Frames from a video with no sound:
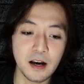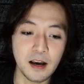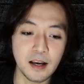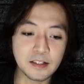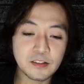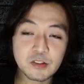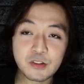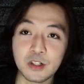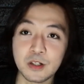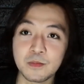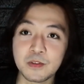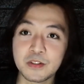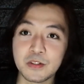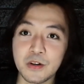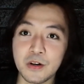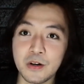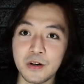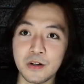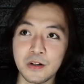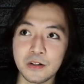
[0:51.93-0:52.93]
in terms
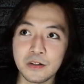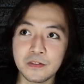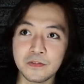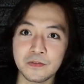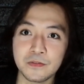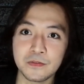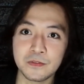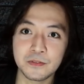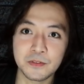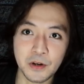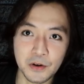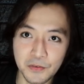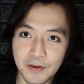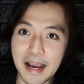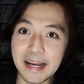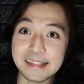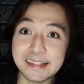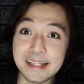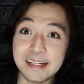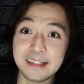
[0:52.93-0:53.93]
of the
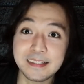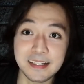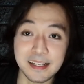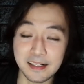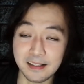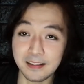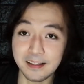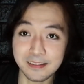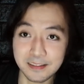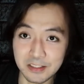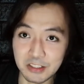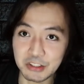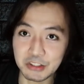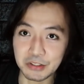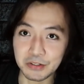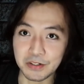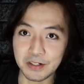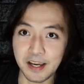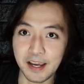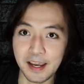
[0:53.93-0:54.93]
writings in
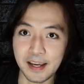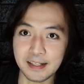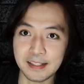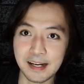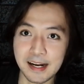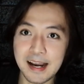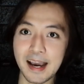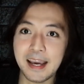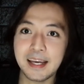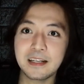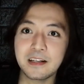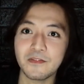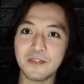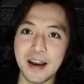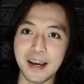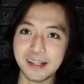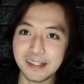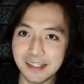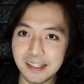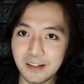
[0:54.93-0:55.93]
literature and the kind of
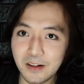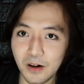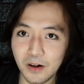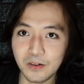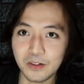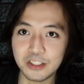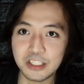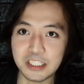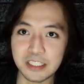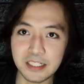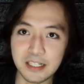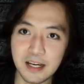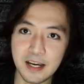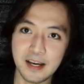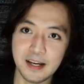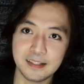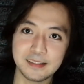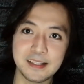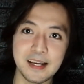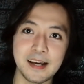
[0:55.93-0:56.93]
ideology
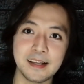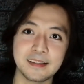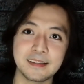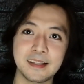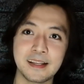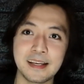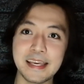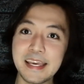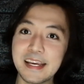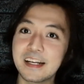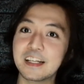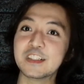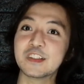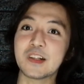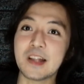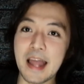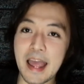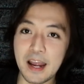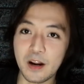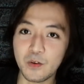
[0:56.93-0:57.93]
that the English
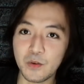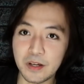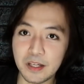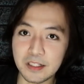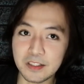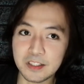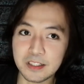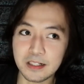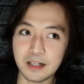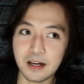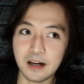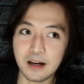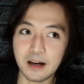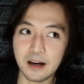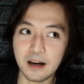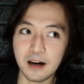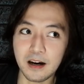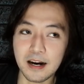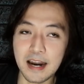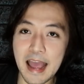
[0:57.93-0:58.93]
language
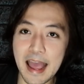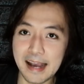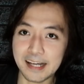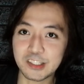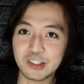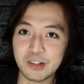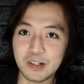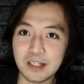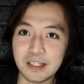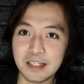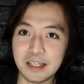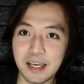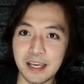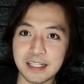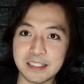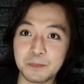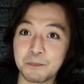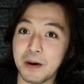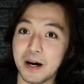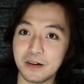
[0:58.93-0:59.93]
are actually
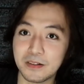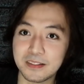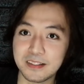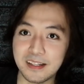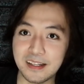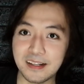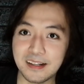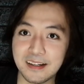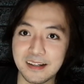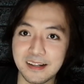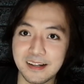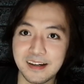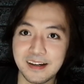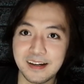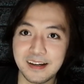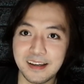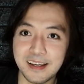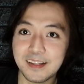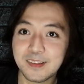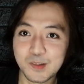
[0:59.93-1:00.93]
espousing
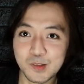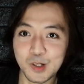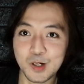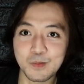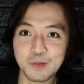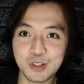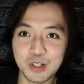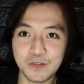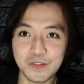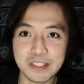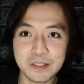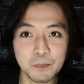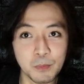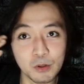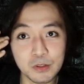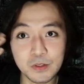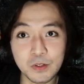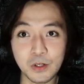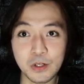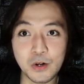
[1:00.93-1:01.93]
in terms of its
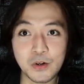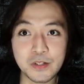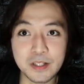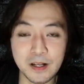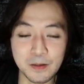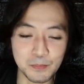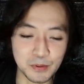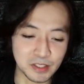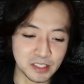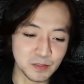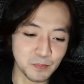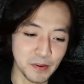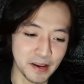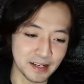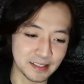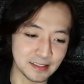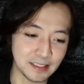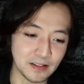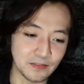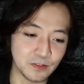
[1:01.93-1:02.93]
post-colonial
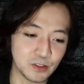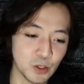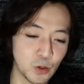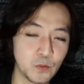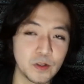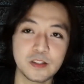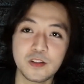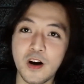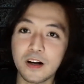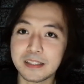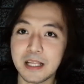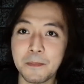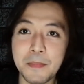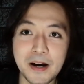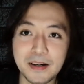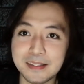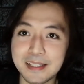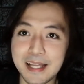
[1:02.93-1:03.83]
perspective. So we talked about